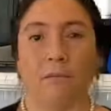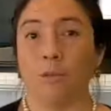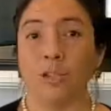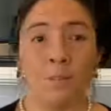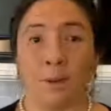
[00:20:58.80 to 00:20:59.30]

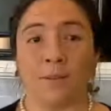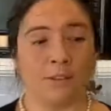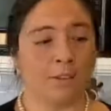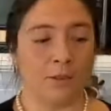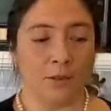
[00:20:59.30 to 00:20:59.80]
which is
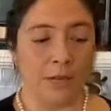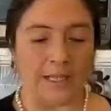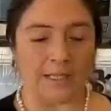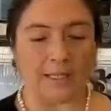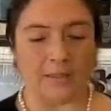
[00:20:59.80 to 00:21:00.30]
perfect. It's all I
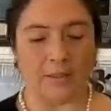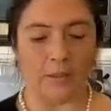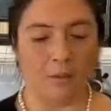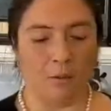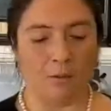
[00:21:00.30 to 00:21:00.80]
need.
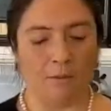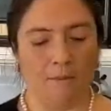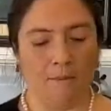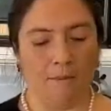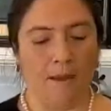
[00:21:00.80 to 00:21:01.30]
So
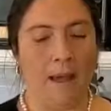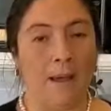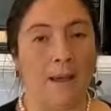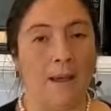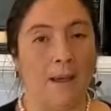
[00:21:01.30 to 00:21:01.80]

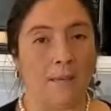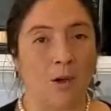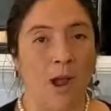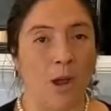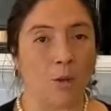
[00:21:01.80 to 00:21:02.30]

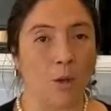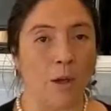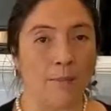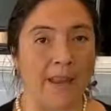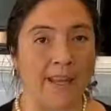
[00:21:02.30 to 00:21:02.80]
how do
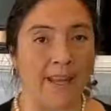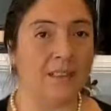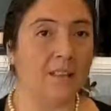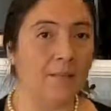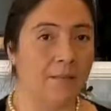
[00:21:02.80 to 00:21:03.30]
I bank it?
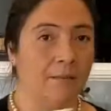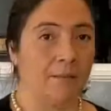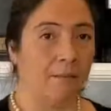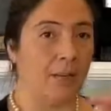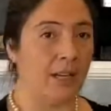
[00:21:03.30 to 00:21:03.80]

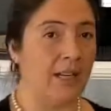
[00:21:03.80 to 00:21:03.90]
Put it